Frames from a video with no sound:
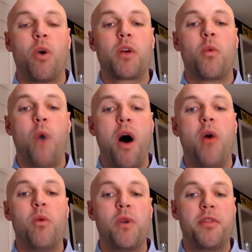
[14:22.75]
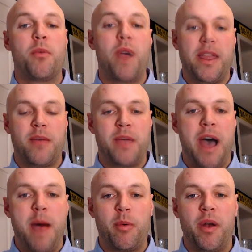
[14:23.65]
that would work well with
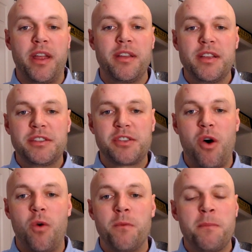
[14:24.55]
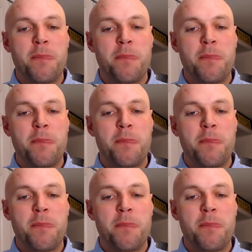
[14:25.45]
the way that we operate.